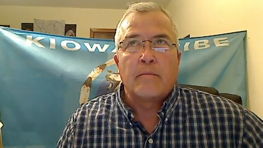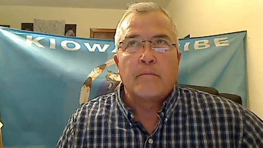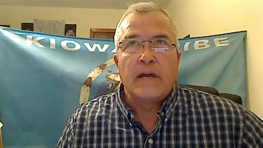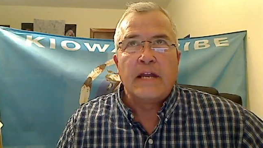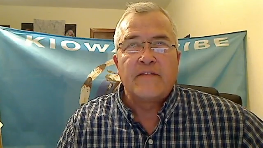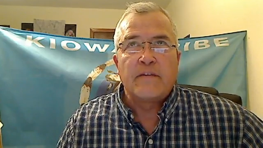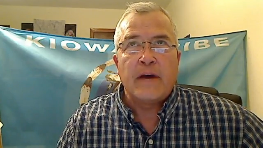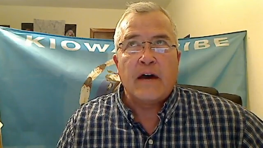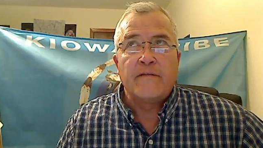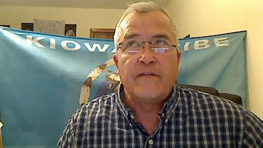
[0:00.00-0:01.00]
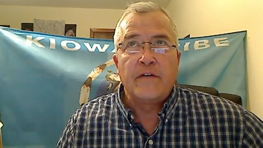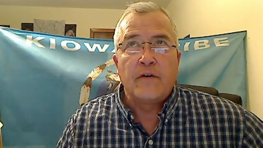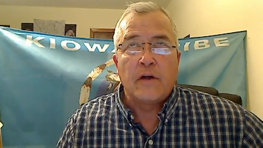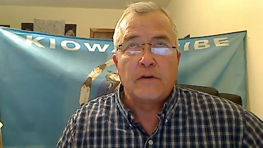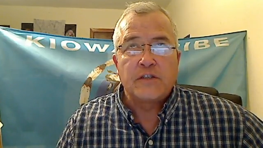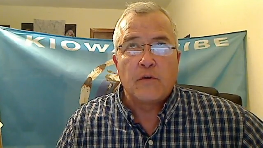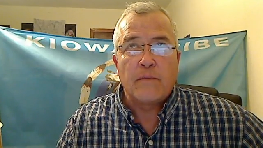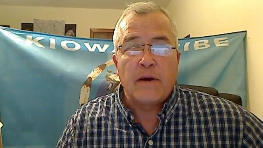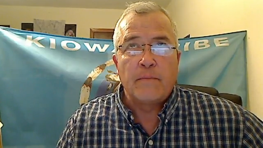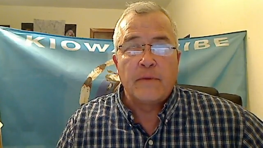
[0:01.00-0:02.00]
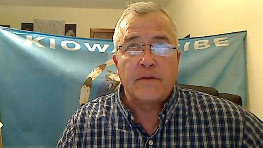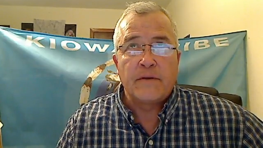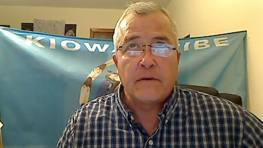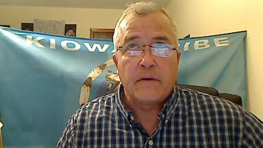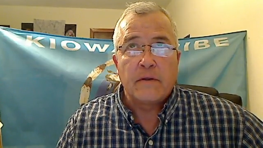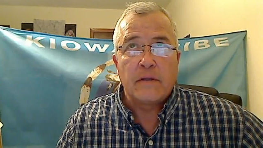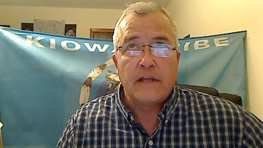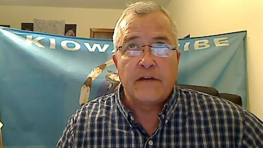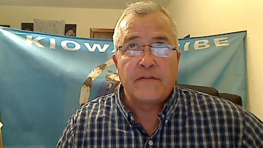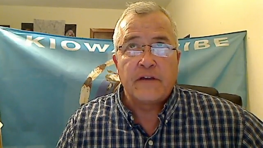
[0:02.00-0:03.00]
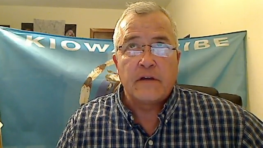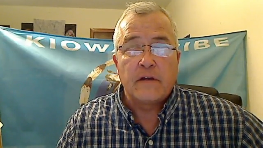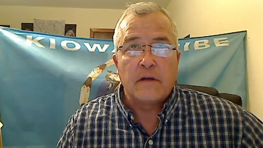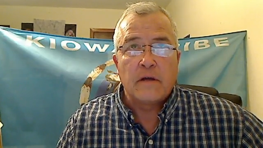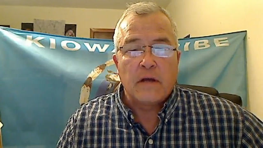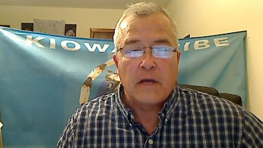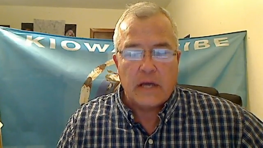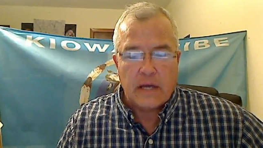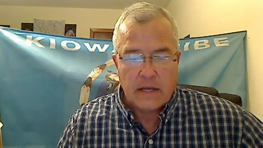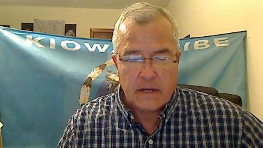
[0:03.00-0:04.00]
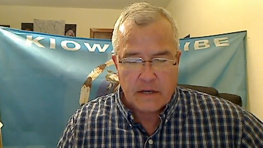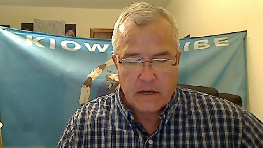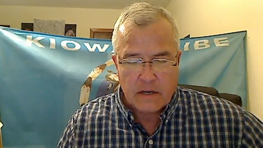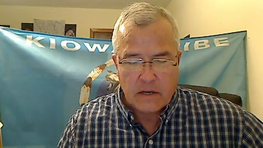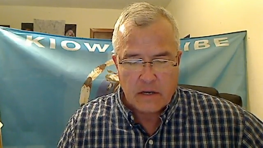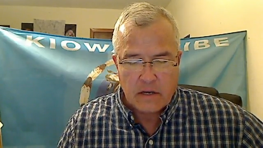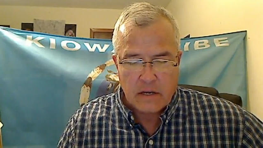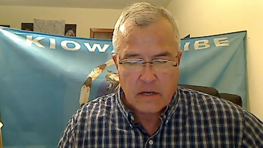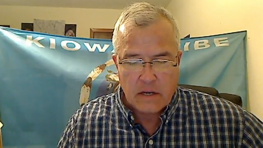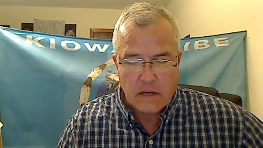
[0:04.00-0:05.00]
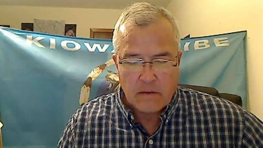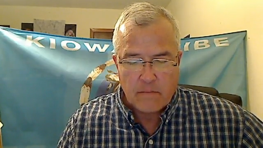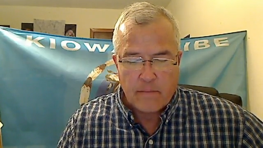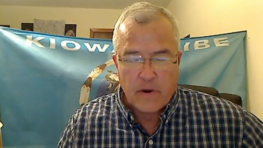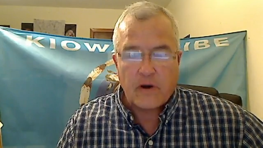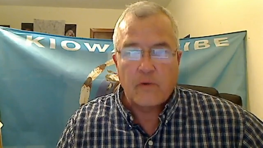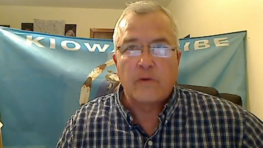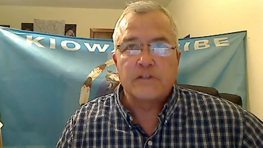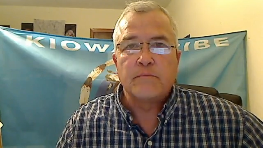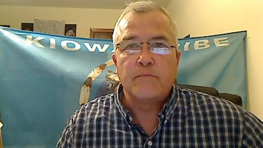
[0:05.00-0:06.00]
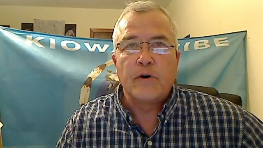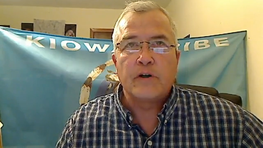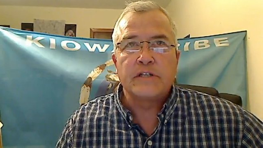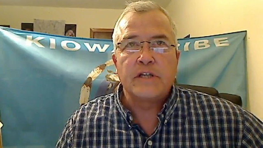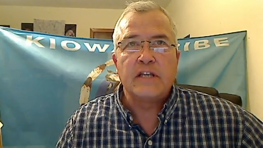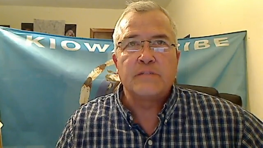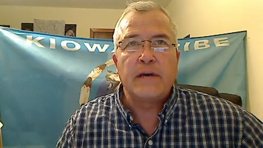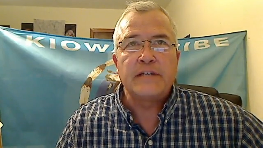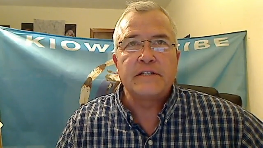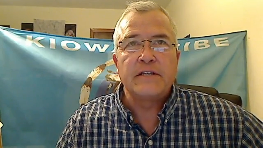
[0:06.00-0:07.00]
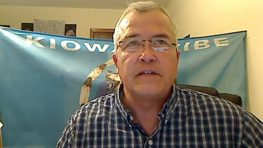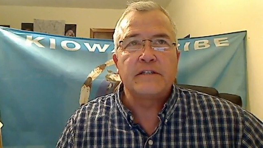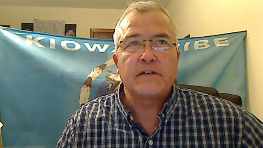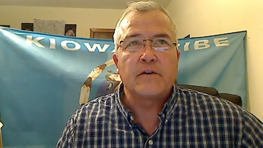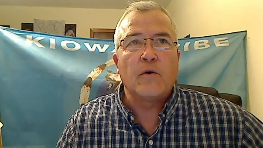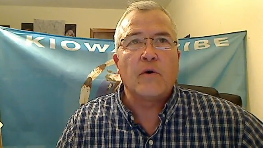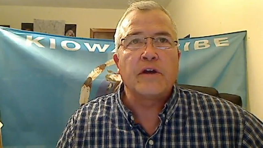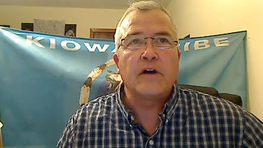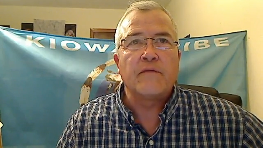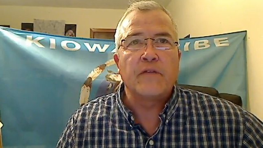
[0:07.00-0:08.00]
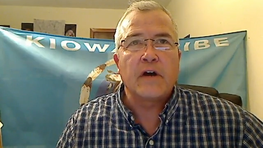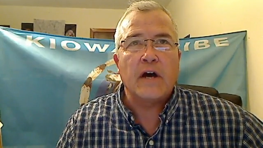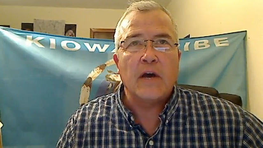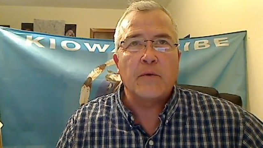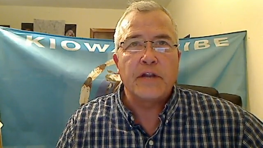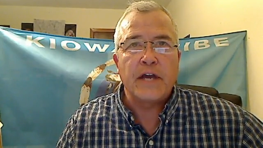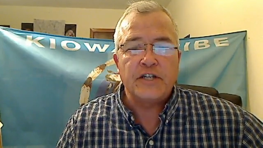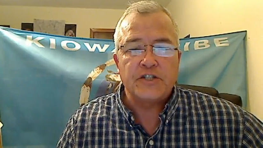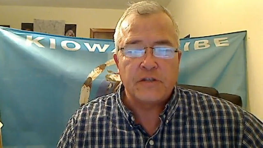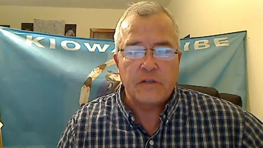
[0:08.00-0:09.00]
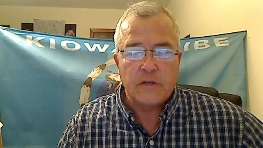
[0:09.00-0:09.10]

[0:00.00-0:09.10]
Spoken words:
He lived in Mountain View, close to where my mother lived, and Parker wrote some books, and he's basically the Sequoia of the Kiowa Nation,